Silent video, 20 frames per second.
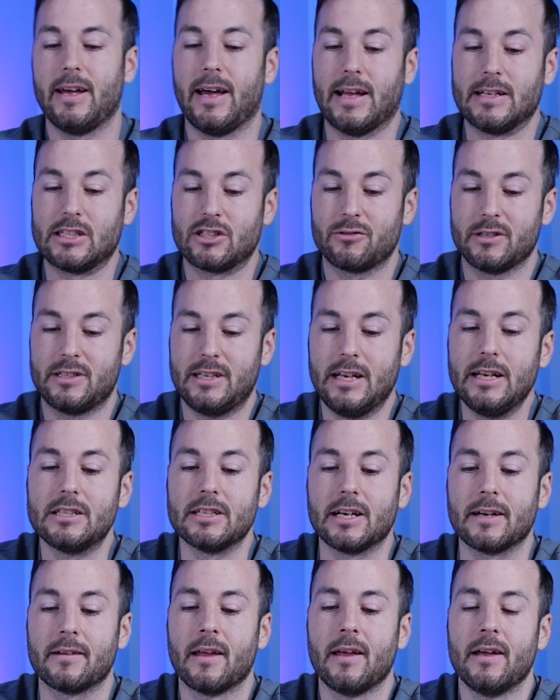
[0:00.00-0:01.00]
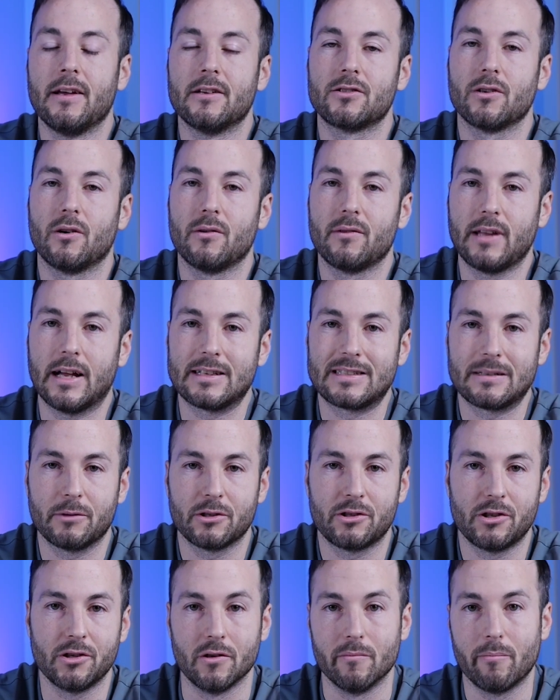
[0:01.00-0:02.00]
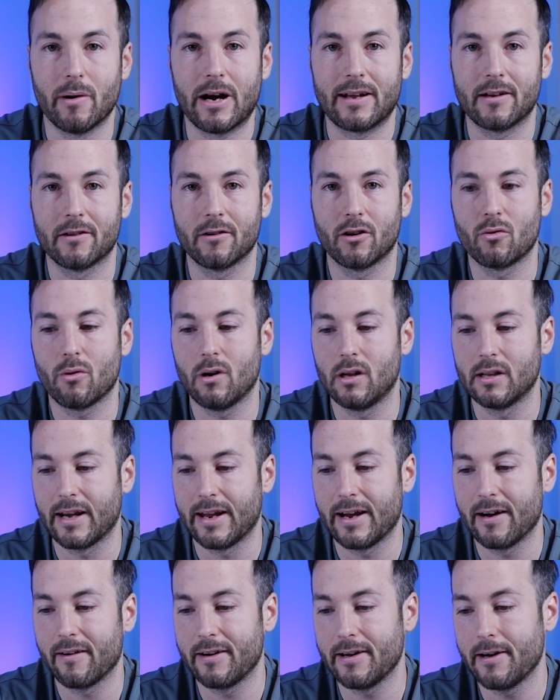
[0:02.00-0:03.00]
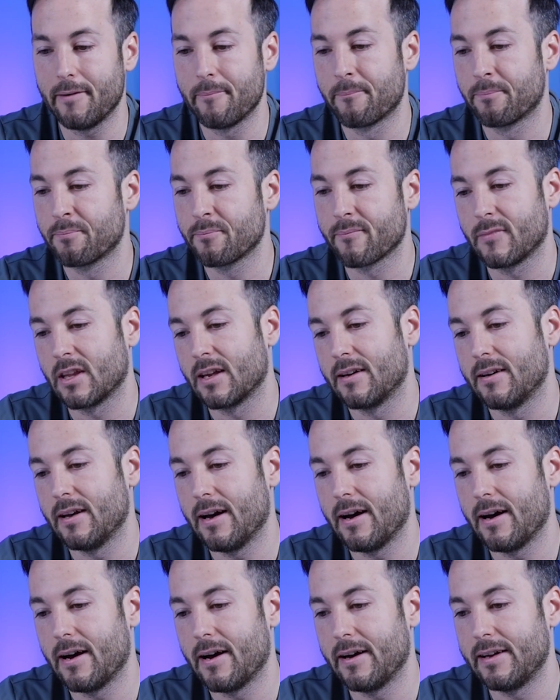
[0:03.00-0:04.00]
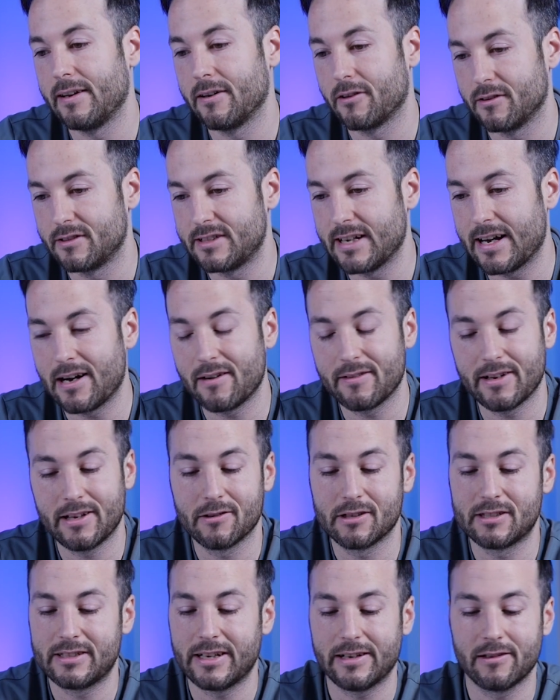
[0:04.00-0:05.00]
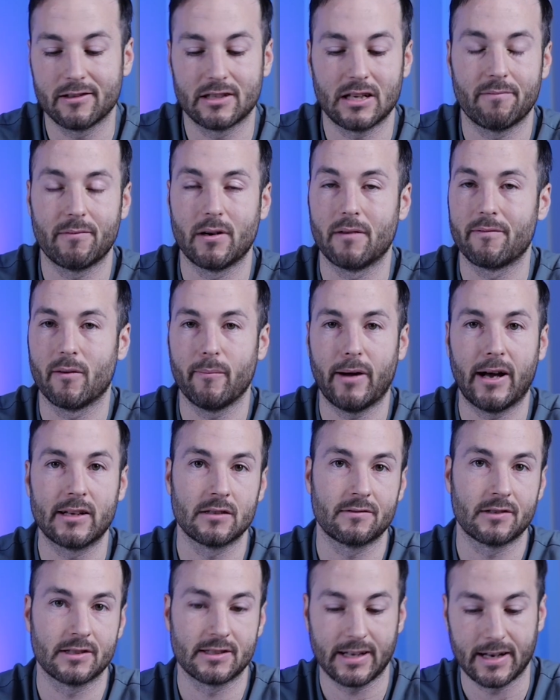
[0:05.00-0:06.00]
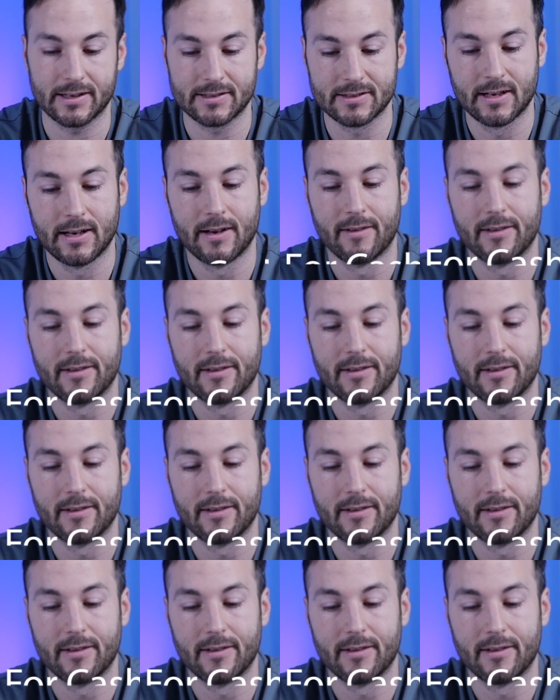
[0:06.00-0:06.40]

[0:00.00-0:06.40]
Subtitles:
and strategic. So that's number two, buying a good quality area in a good town, and you're setting yourself up for massive success.